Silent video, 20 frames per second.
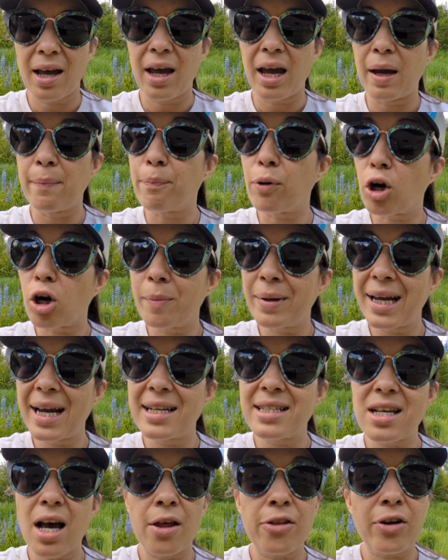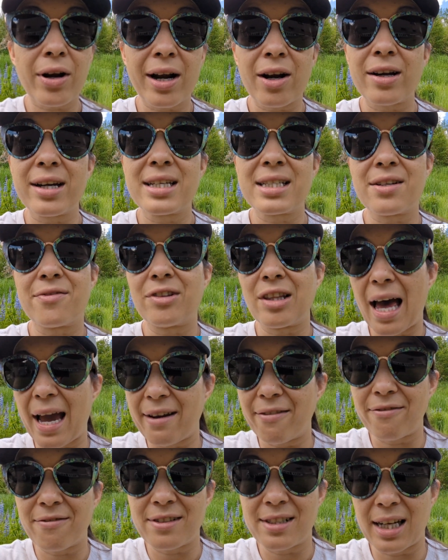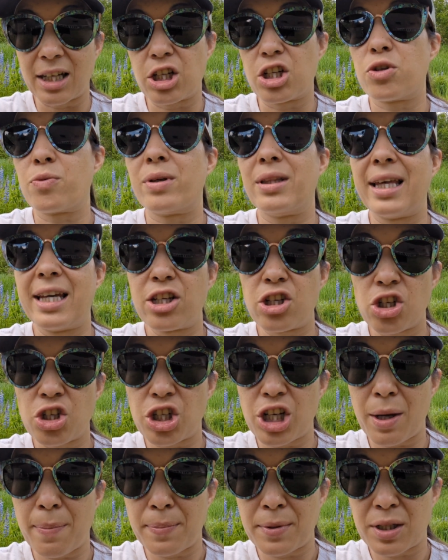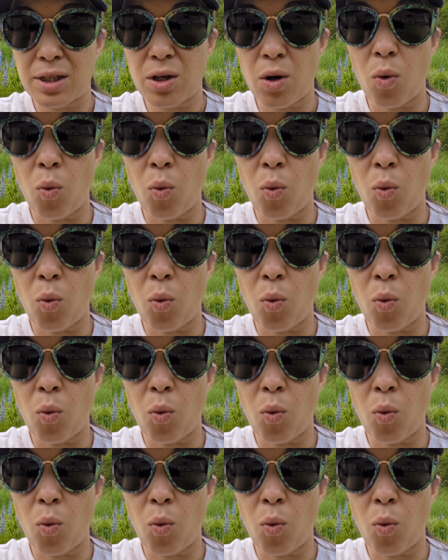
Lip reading: and permeates other areas of life, such as relationships,